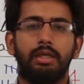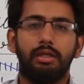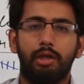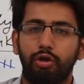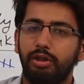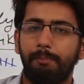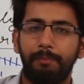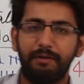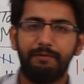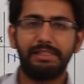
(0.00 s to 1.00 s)
Now, in the
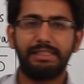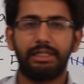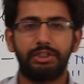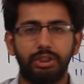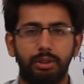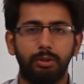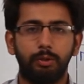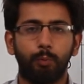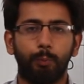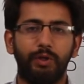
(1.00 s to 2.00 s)
previous
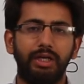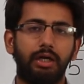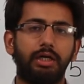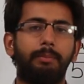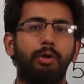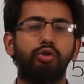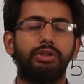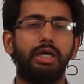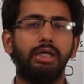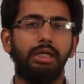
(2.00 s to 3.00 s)
section, we learned about
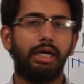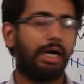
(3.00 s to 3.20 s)
the